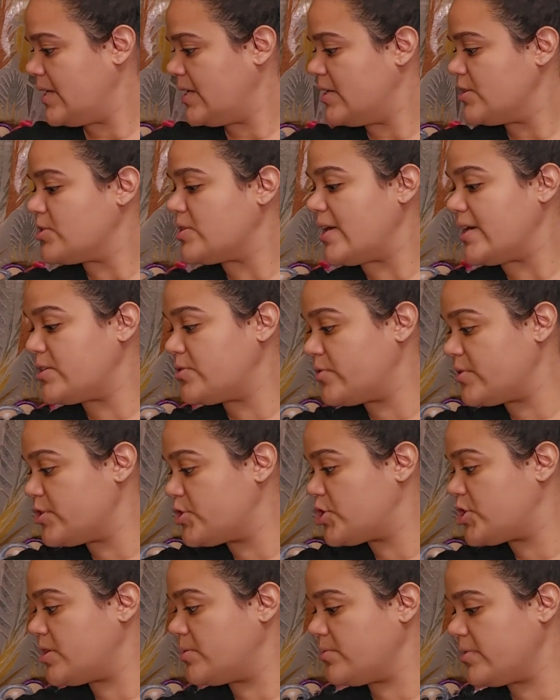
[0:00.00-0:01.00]
So that's for
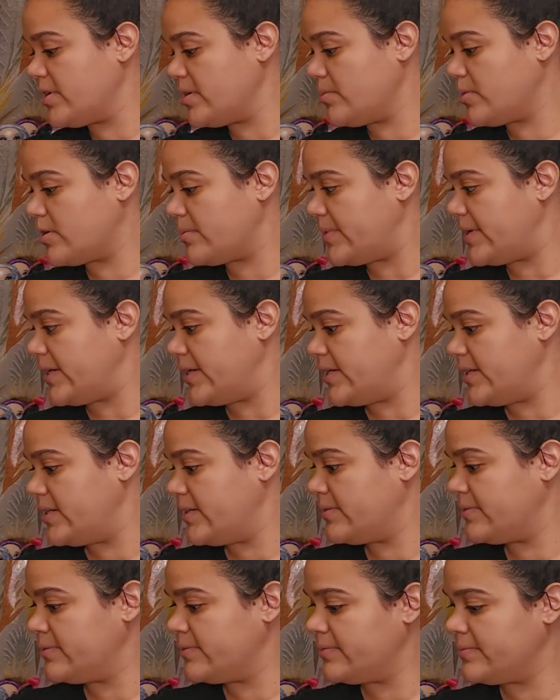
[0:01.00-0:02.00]
Shimmering Mermaid.
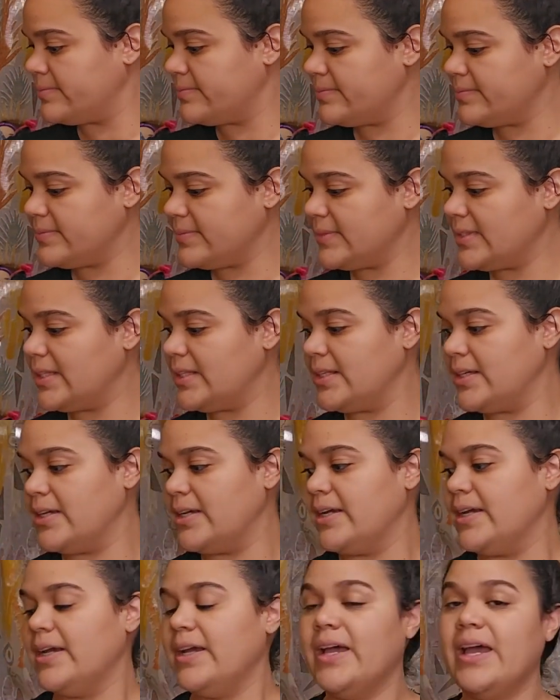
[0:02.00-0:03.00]

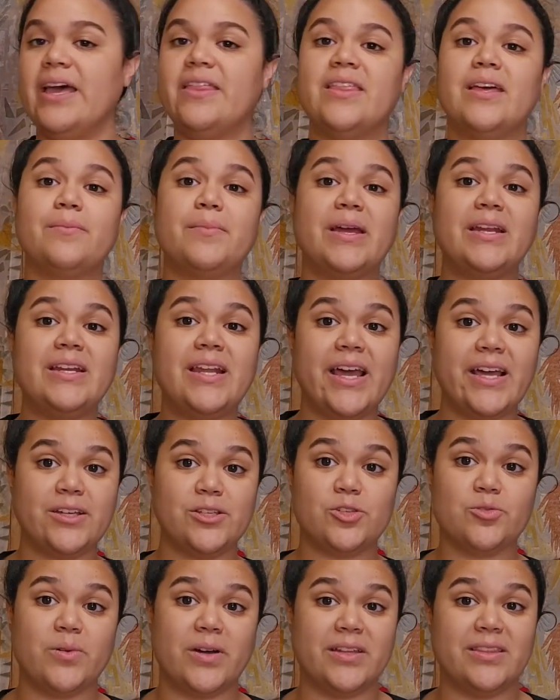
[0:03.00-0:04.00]
And then my
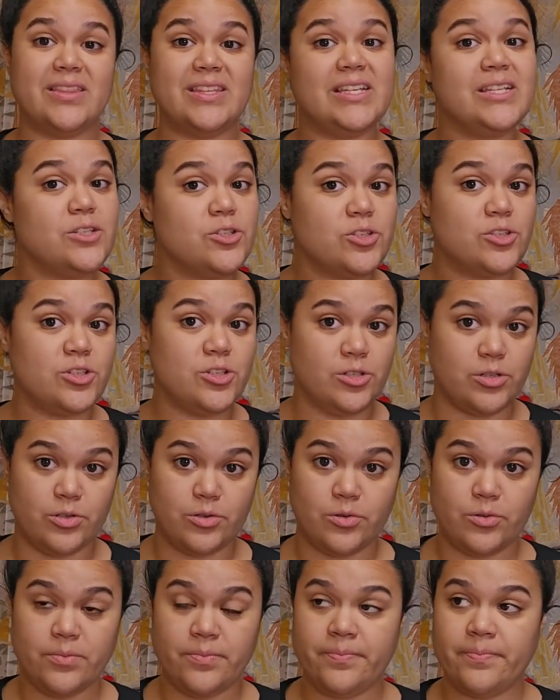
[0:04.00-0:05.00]
next one, these
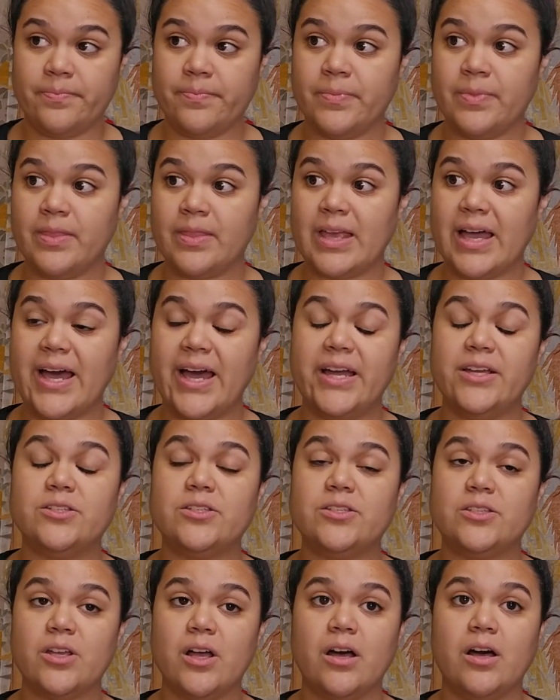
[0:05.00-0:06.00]
two I
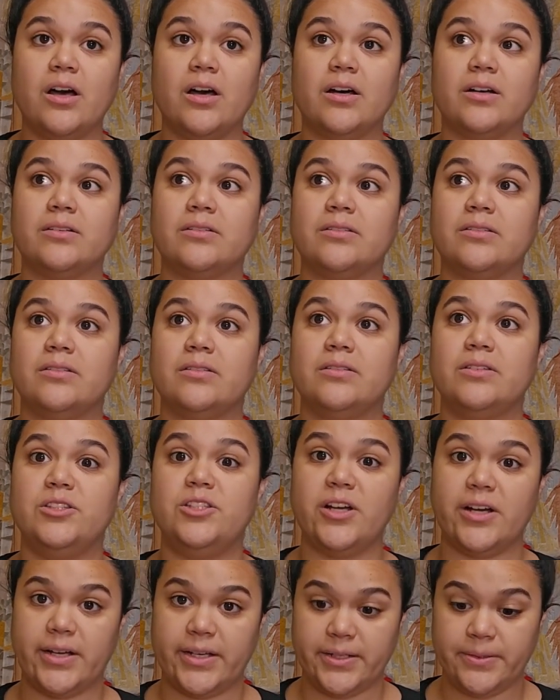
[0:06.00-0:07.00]
saw
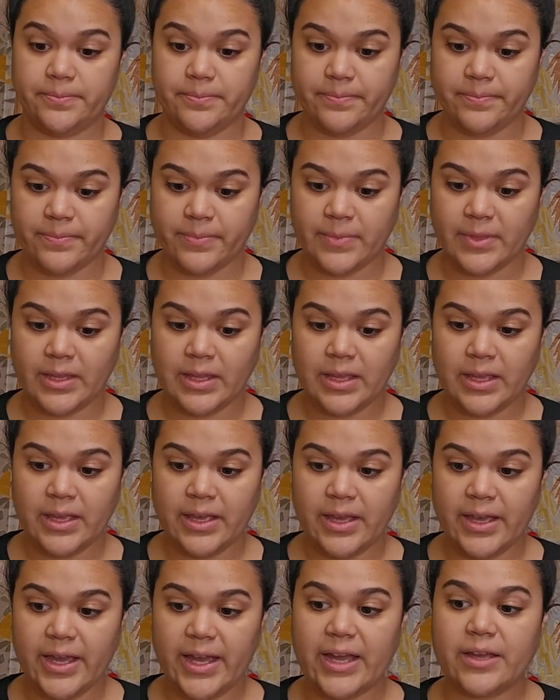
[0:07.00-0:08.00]
done
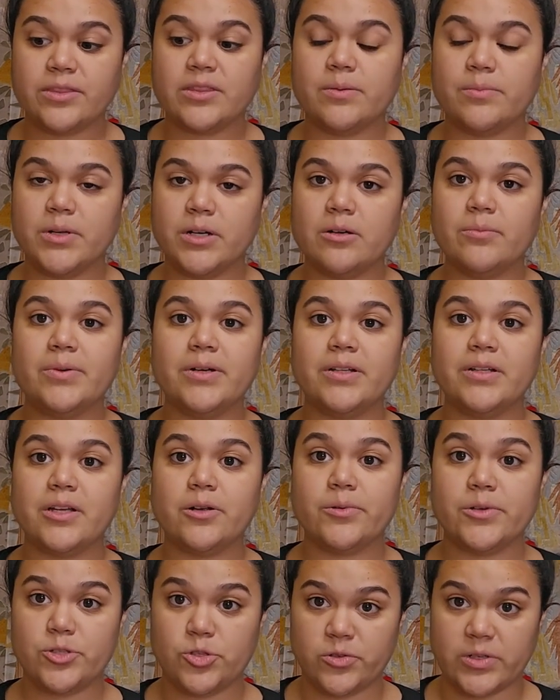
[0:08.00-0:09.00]
at the Mirabilia
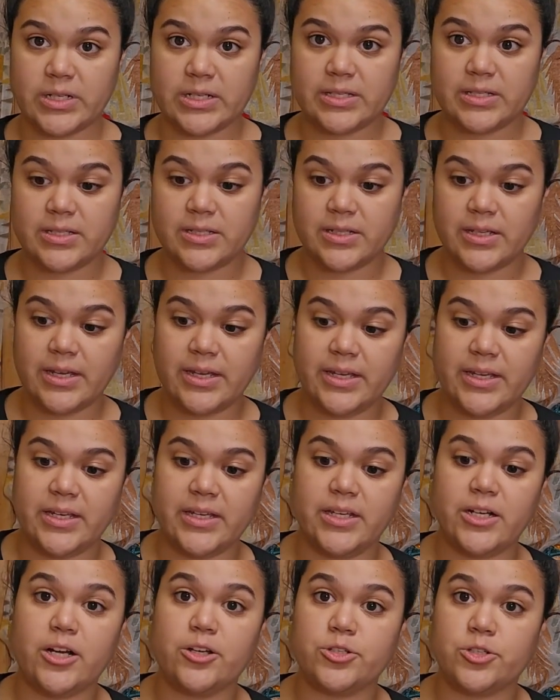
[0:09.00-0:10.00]
retreat
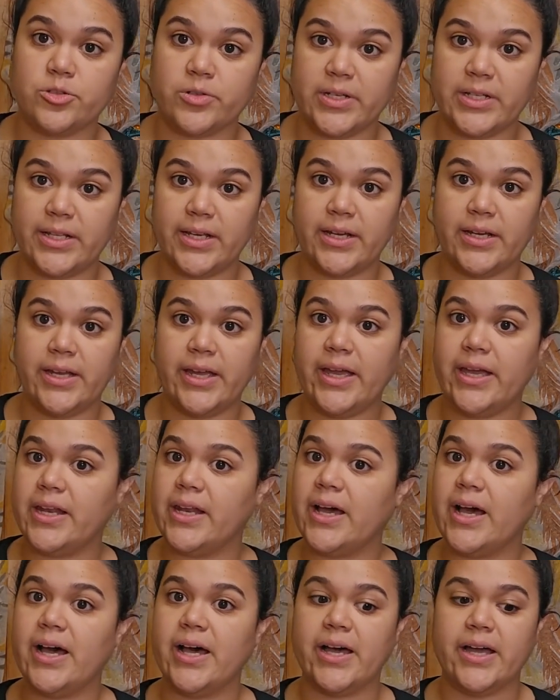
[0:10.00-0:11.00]
in Australia. And
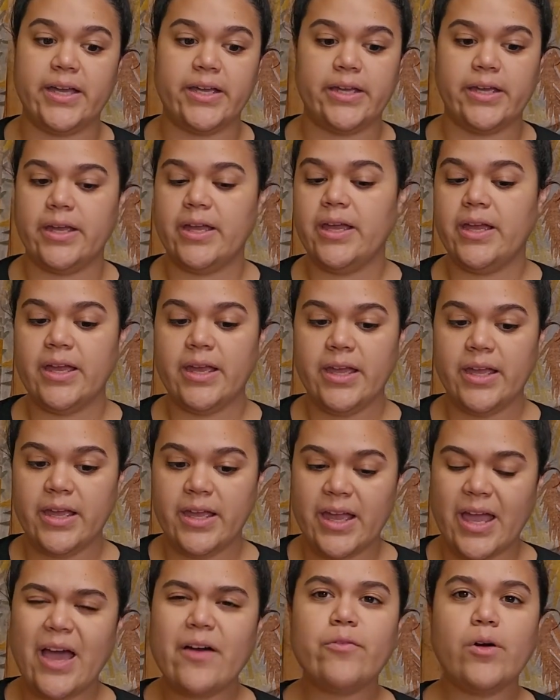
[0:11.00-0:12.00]
I
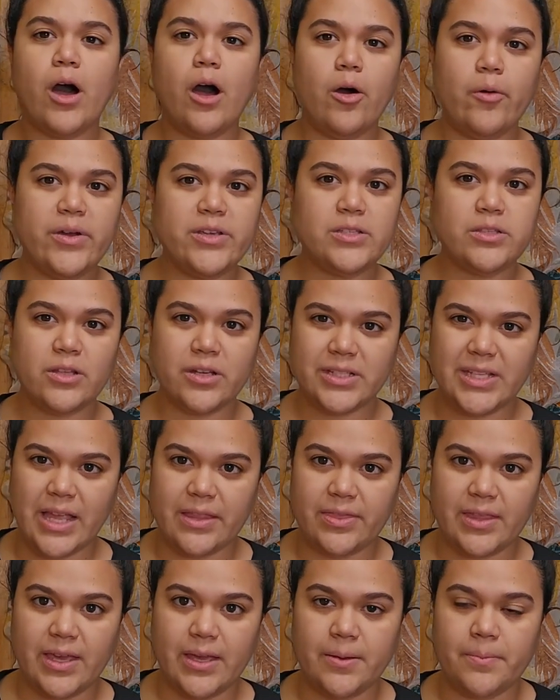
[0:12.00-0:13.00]
have always looked at
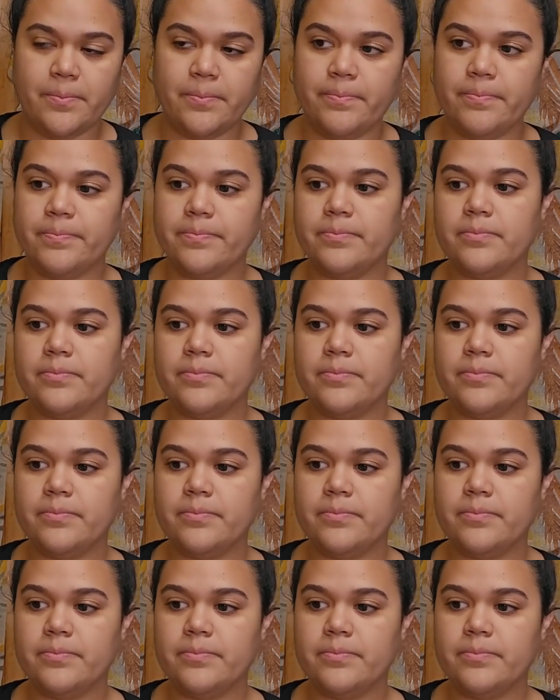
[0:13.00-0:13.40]
them,